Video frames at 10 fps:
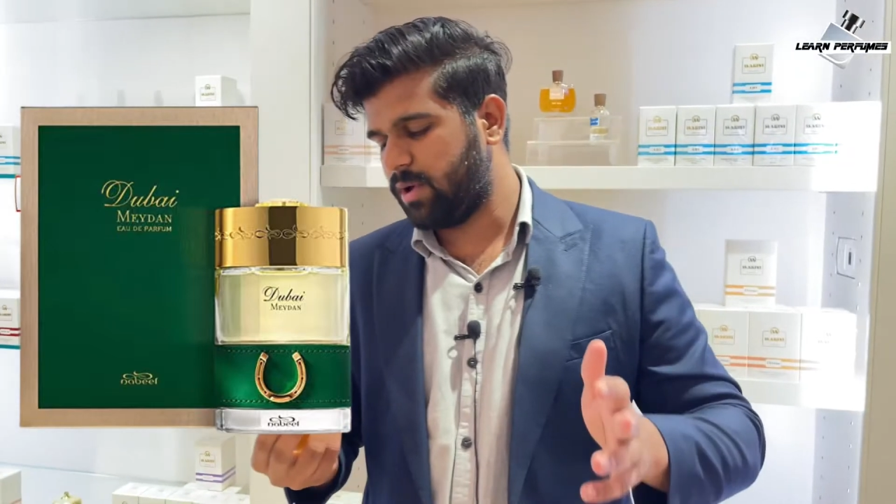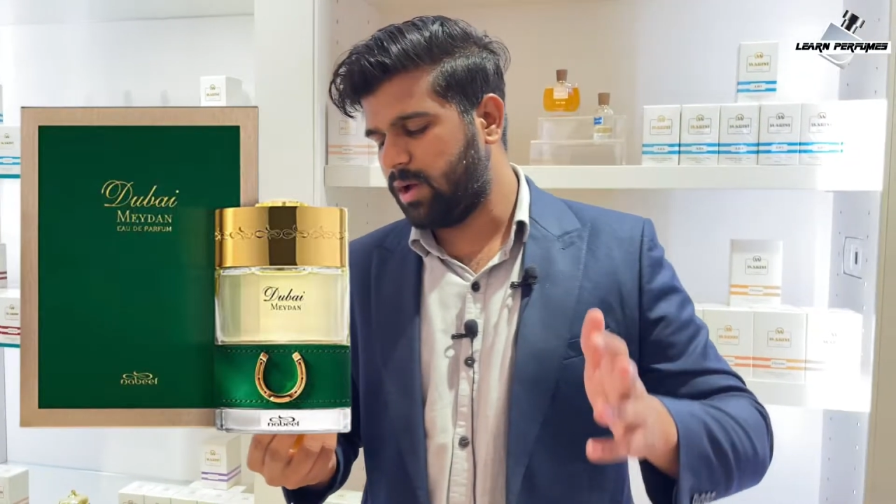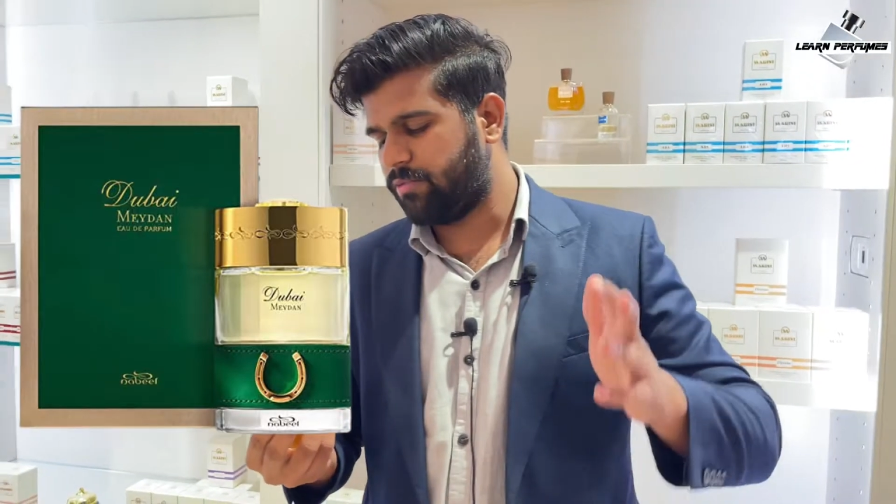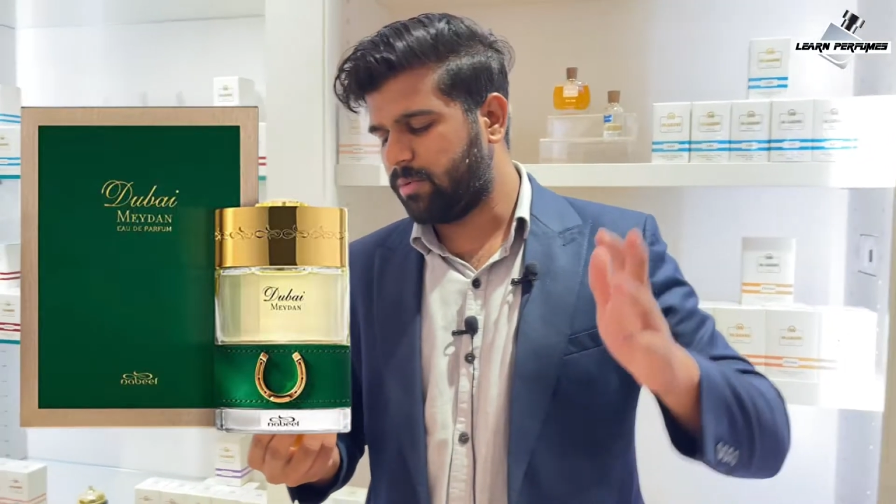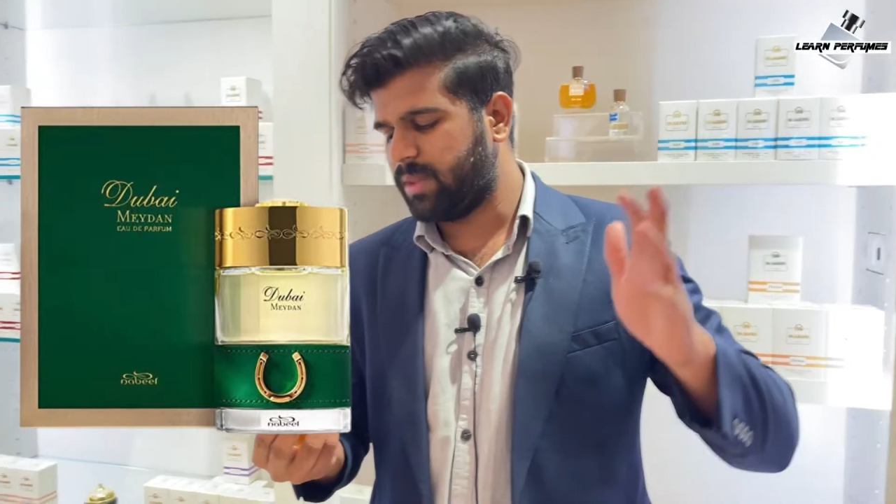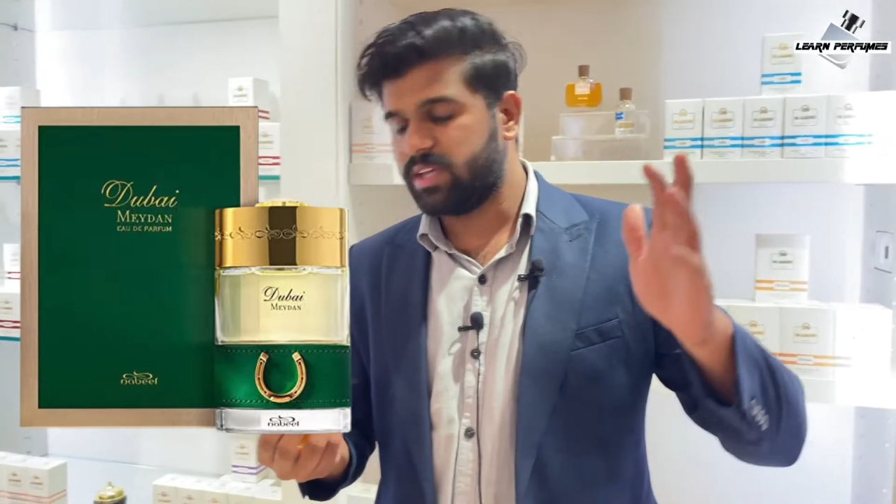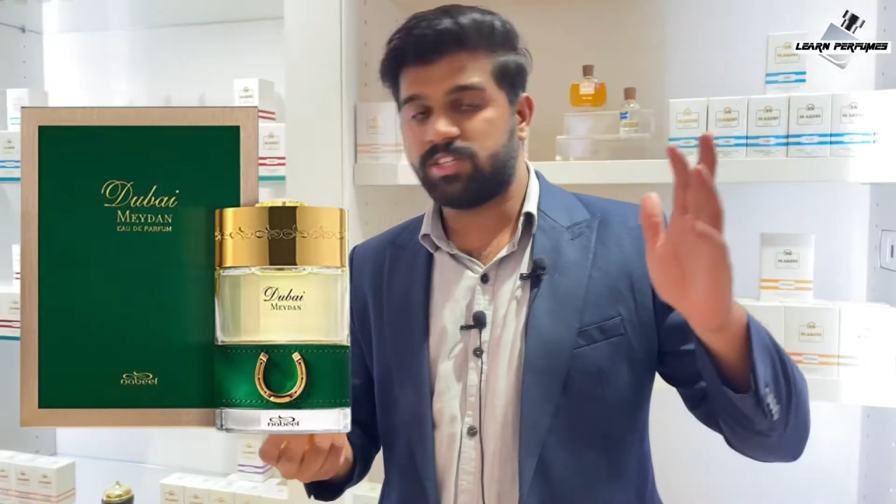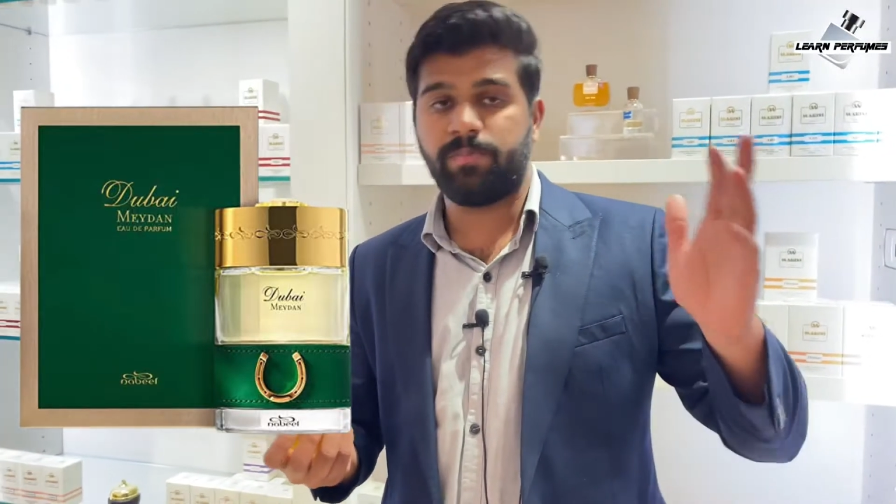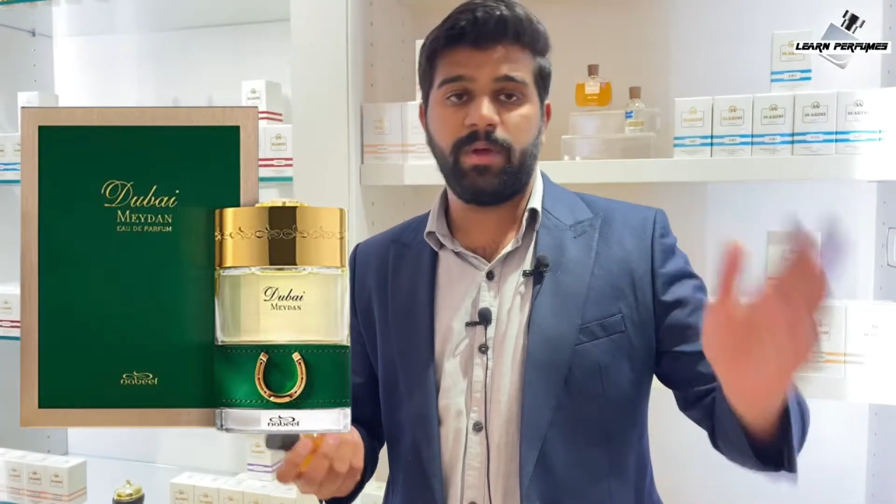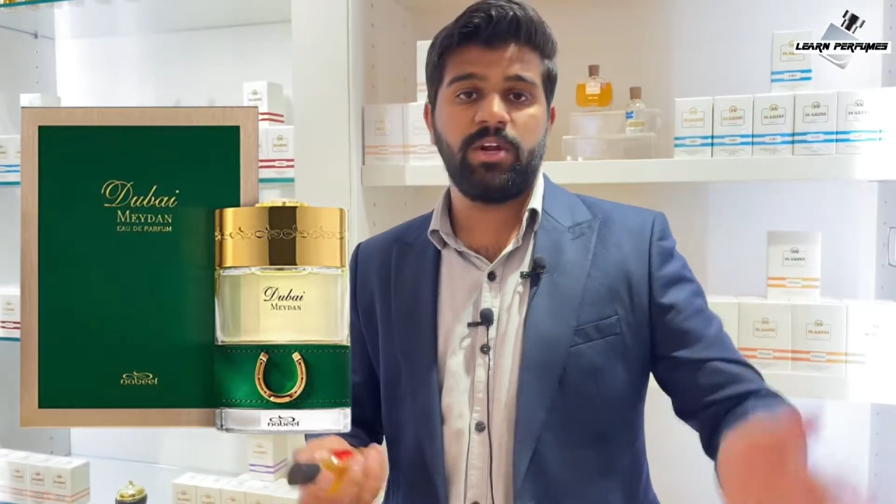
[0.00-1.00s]
from the
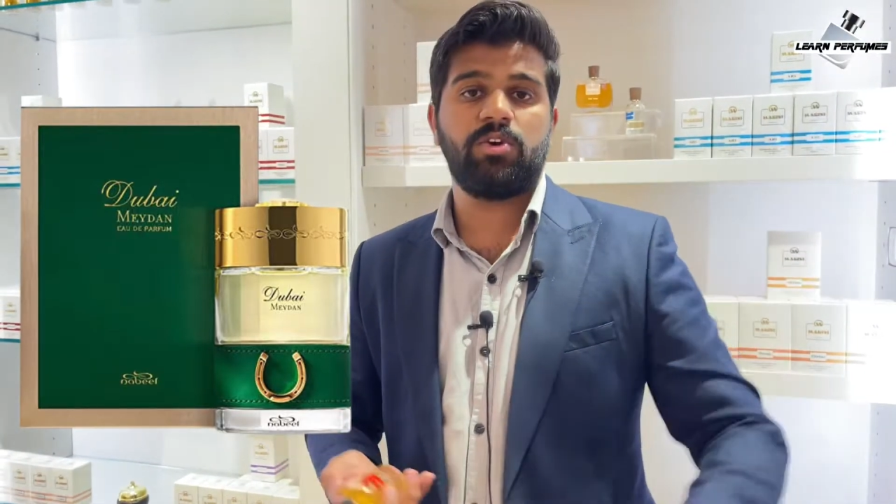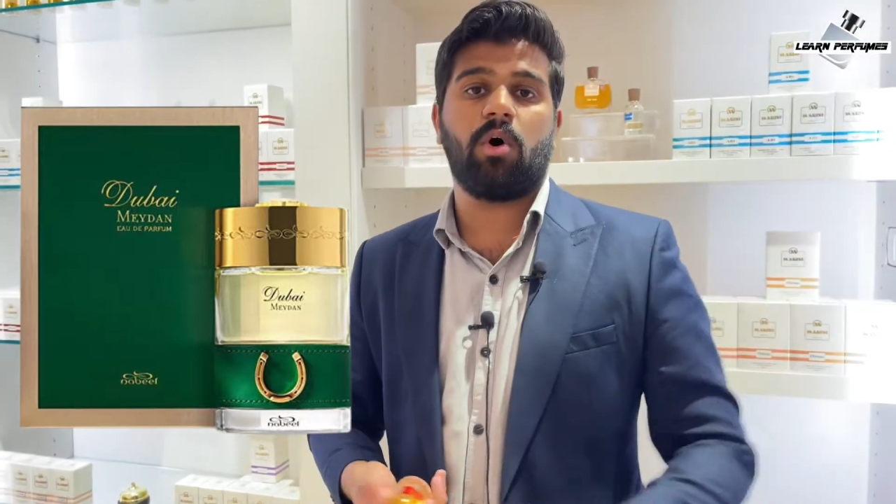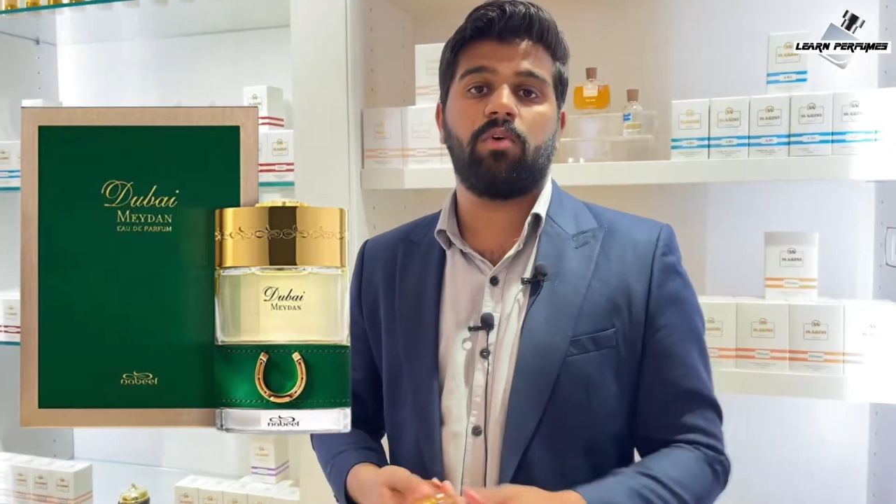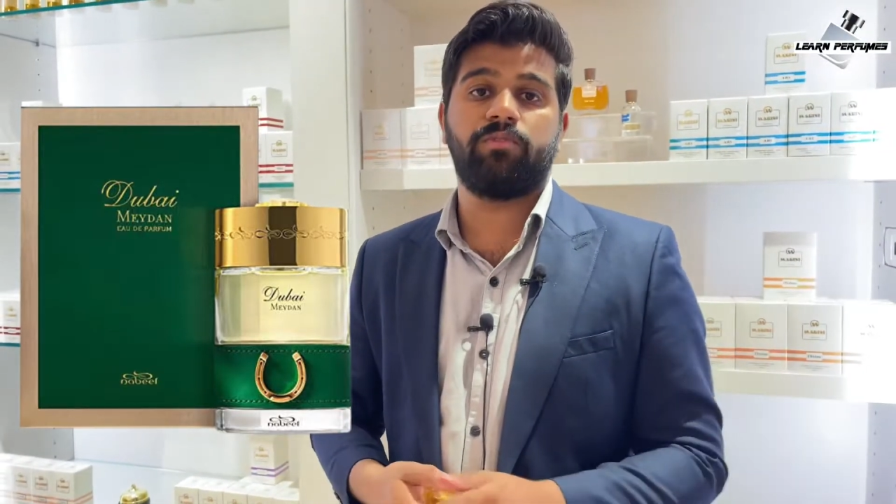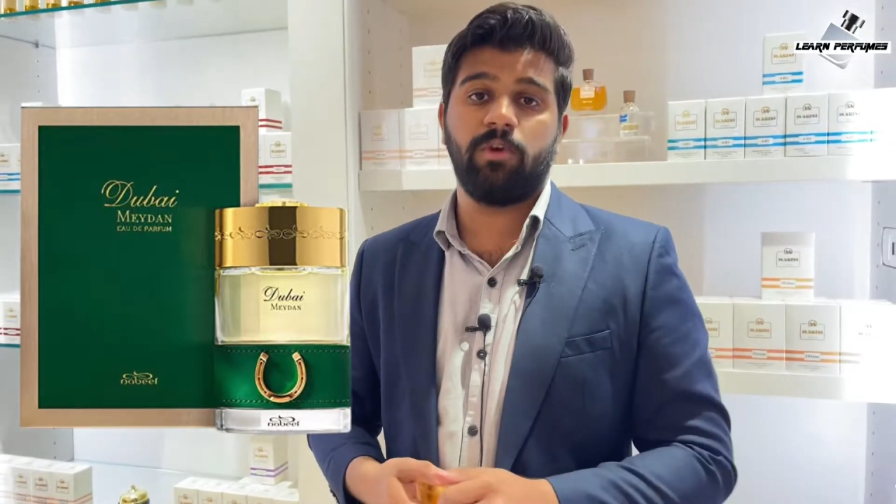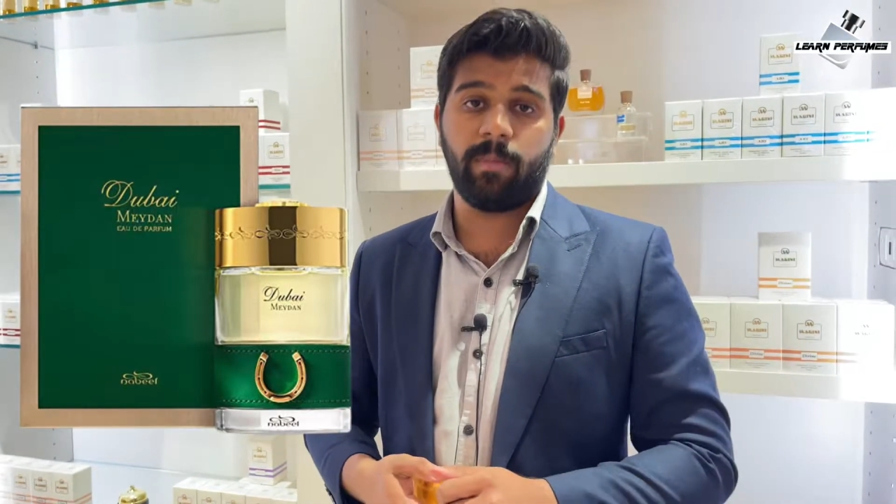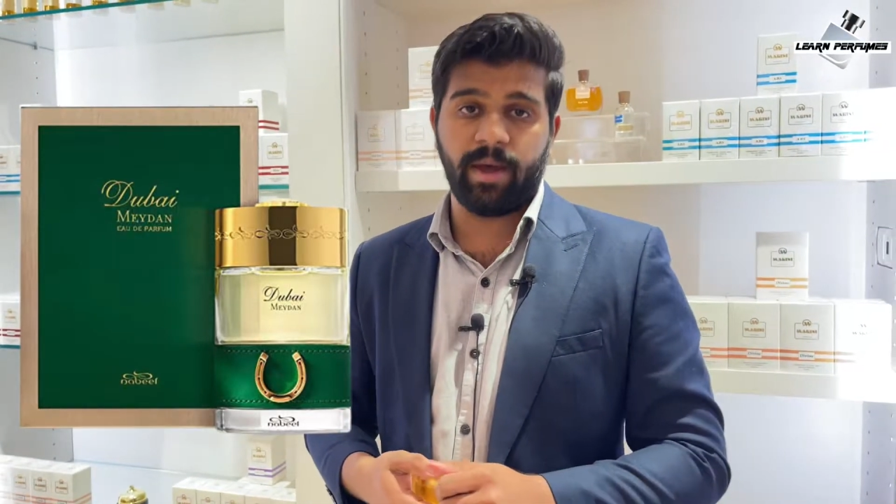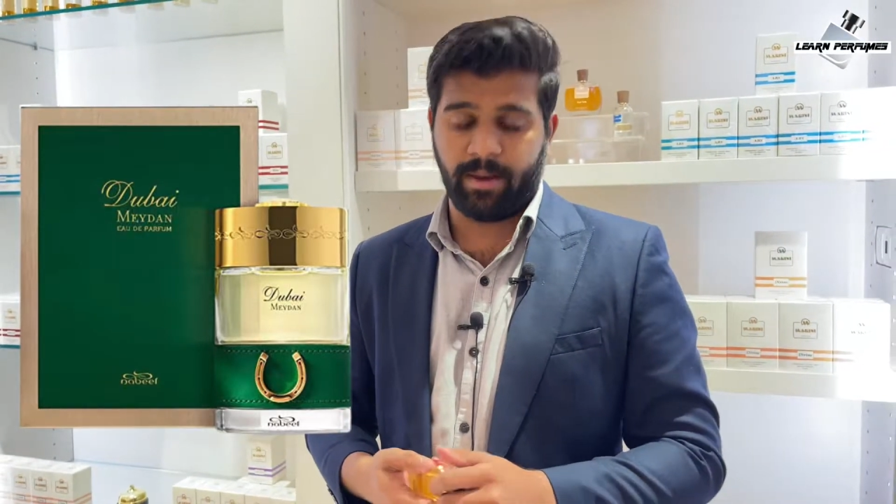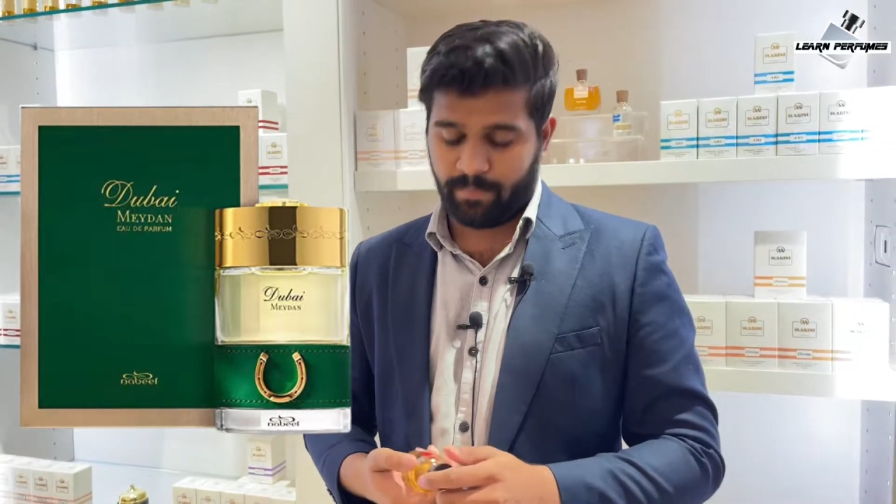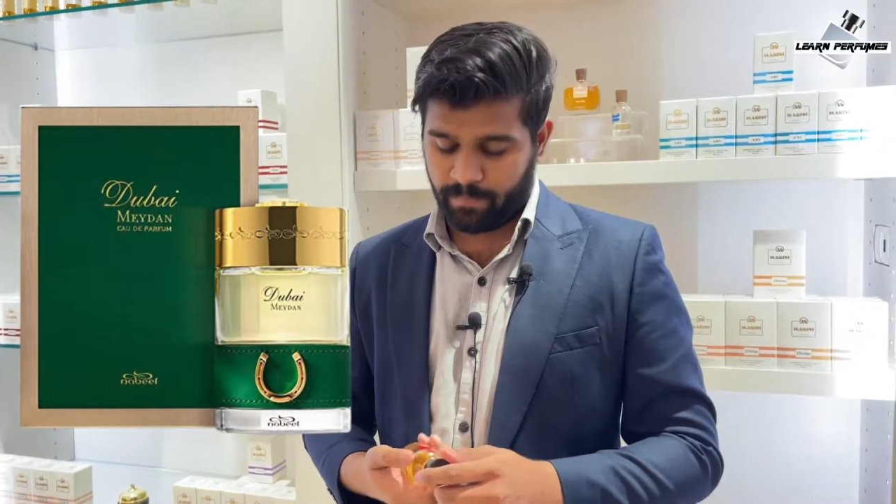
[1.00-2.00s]
Spirit of
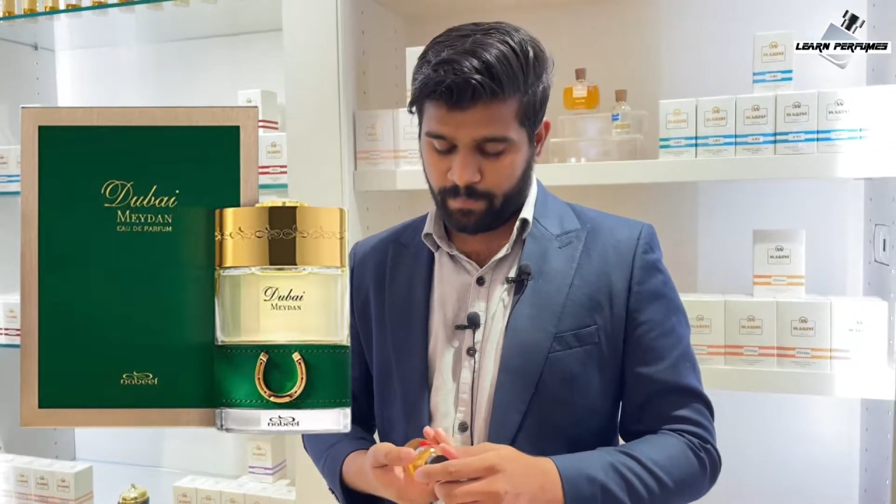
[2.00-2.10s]
Dubai.